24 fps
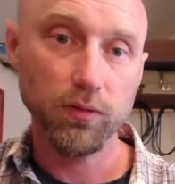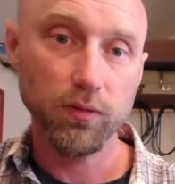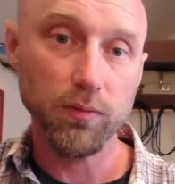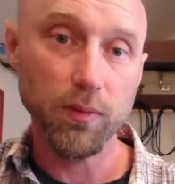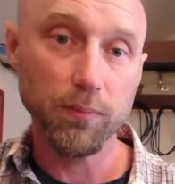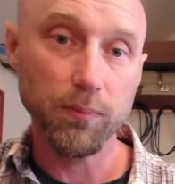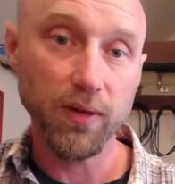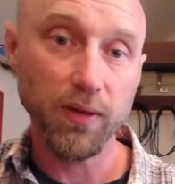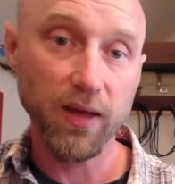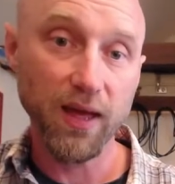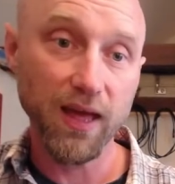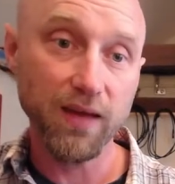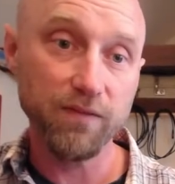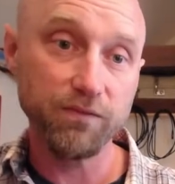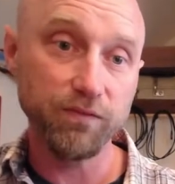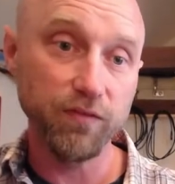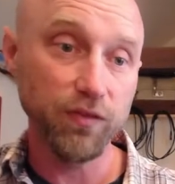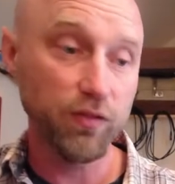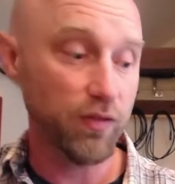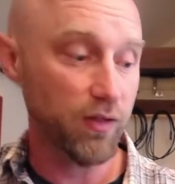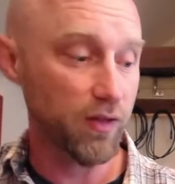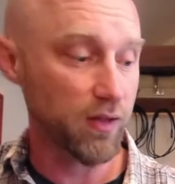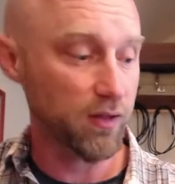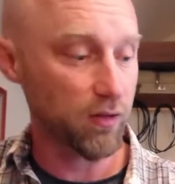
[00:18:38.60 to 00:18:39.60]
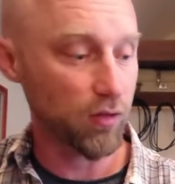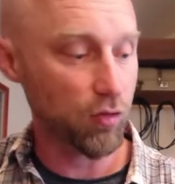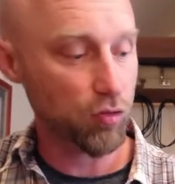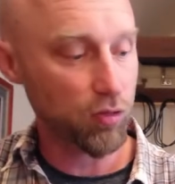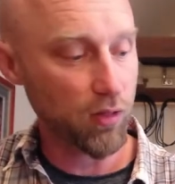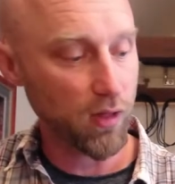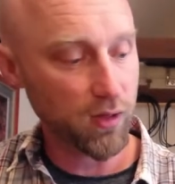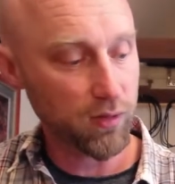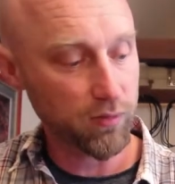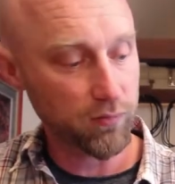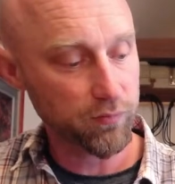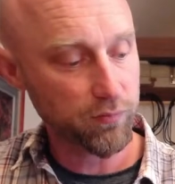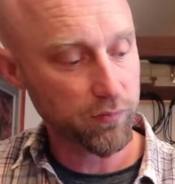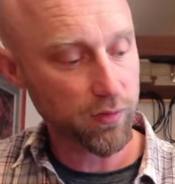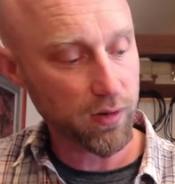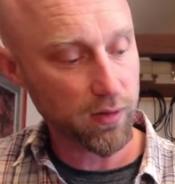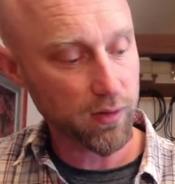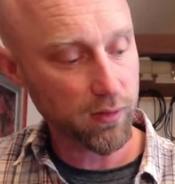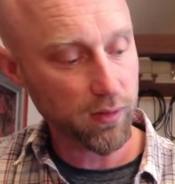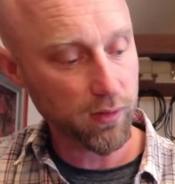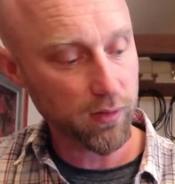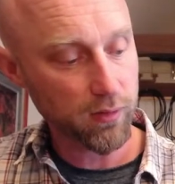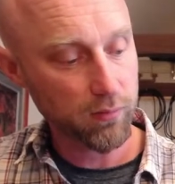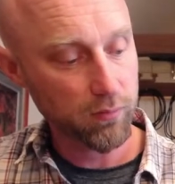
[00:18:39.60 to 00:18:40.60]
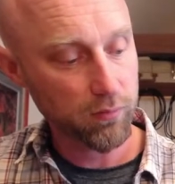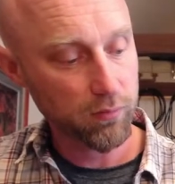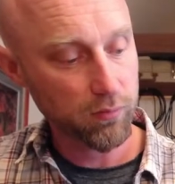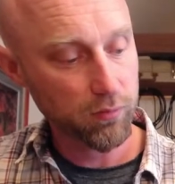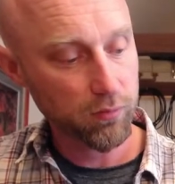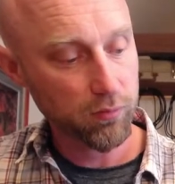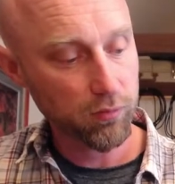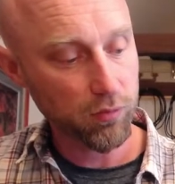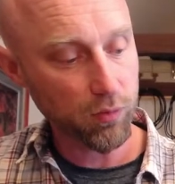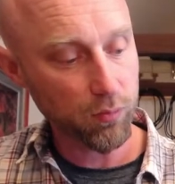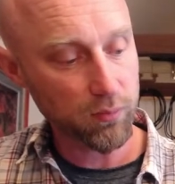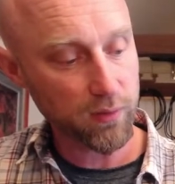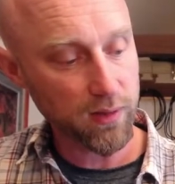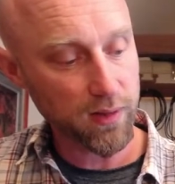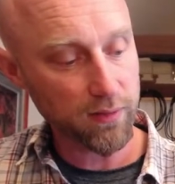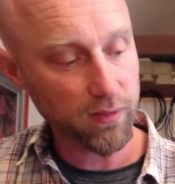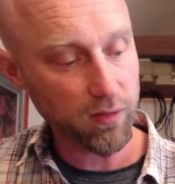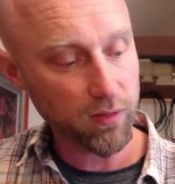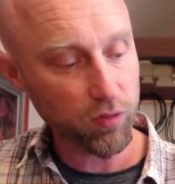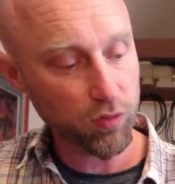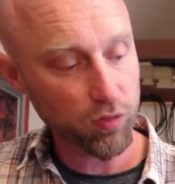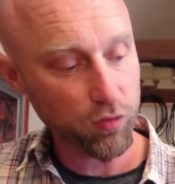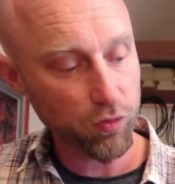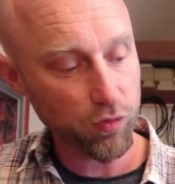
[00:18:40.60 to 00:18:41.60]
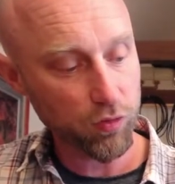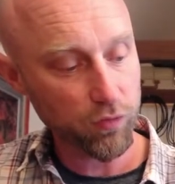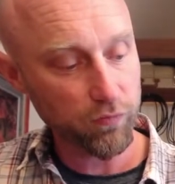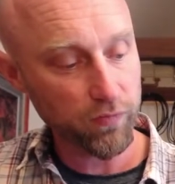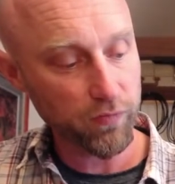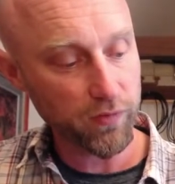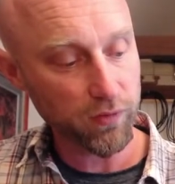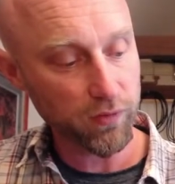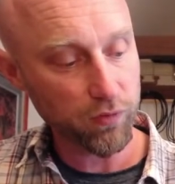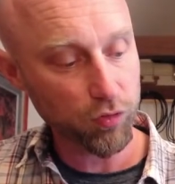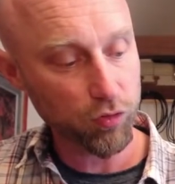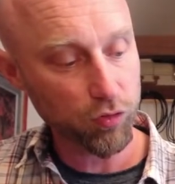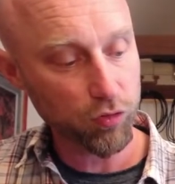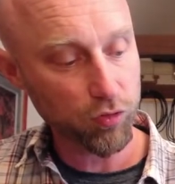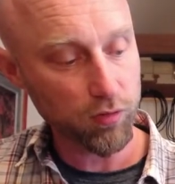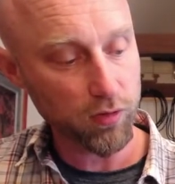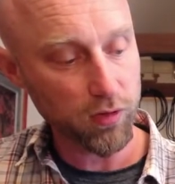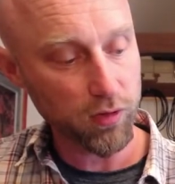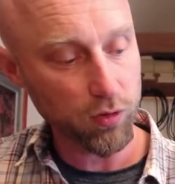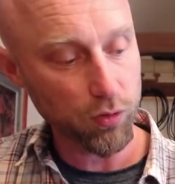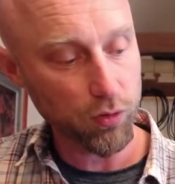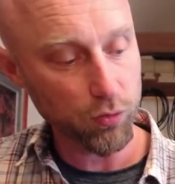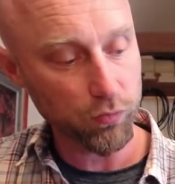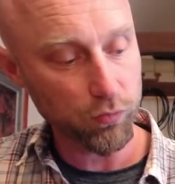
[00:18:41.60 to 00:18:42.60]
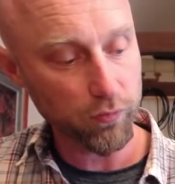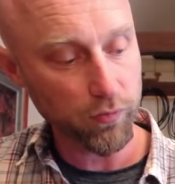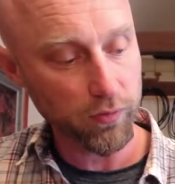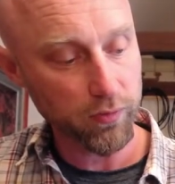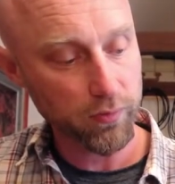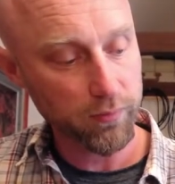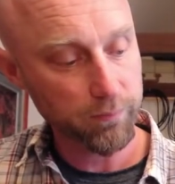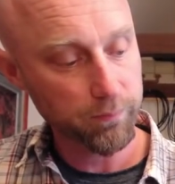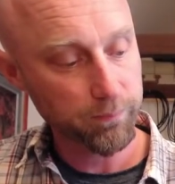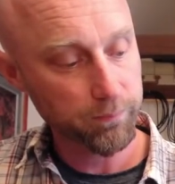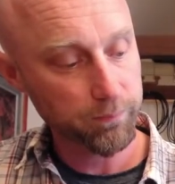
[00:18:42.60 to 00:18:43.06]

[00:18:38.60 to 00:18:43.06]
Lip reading: Remember everything in the 2nd fret there. Don't let this 3rd finger sneak over.